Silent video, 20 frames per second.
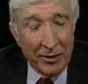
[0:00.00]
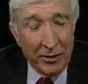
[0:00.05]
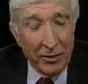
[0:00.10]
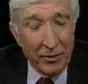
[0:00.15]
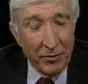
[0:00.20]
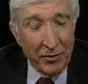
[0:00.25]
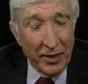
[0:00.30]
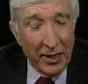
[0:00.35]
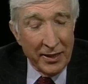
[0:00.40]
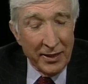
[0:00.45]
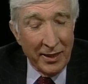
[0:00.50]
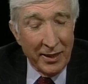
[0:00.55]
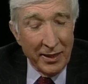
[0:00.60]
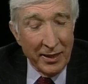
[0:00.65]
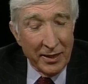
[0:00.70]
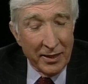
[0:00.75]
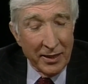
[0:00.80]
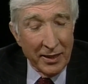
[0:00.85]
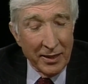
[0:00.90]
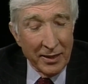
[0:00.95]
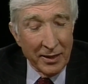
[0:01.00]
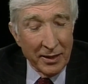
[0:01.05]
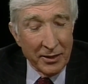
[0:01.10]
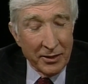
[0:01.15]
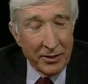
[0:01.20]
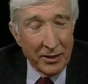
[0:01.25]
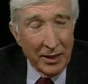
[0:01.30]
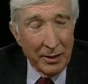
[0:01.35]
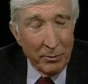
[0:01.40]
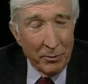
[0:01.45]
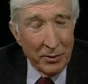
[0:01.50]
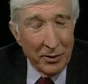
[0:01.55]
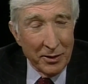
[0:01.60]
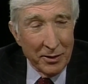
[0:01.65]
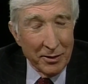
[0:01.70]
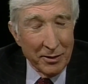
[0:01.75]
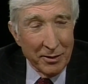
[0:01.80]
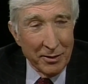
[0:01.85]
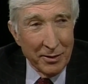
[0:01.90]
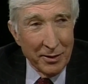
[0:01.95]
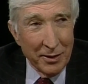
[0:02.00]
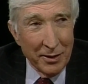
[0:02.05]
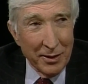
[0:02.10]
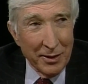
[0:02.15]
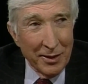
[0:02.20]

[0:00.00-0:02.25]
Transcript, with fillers: couldn't find anything that seemed to